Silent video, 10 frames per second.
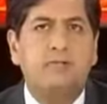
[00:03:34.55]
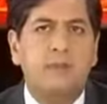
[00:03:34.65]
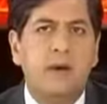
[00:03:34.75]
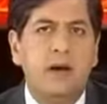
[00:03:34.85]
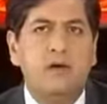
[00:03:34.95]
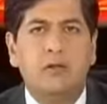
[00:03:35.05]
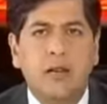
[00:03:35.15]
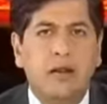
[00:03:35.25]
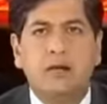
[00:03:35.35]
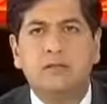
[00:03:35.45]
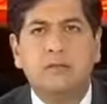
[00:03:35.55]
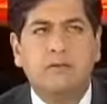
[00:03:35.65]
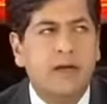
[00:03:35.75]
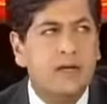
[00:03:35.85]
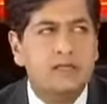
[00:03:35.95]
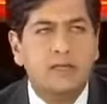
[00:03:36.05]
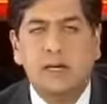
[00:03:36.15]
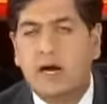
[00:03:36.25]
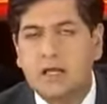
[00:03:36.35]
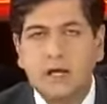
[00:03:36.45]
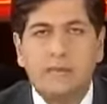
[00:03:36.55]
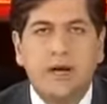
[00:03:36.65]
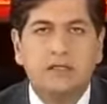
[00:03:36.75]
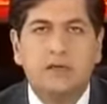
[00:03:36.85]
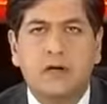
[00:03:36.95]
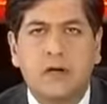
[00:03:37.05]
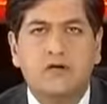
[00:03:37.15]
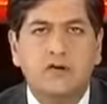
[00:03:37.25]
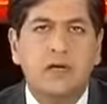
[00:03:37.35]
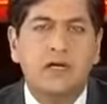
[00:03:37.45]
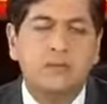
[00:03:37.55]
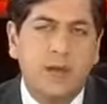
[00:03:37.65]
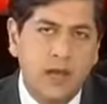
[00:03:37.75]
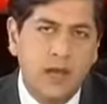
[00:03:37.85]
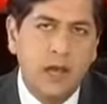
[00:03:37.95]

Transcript: We've been hearing all that Naxal violence in other parts of the country as well.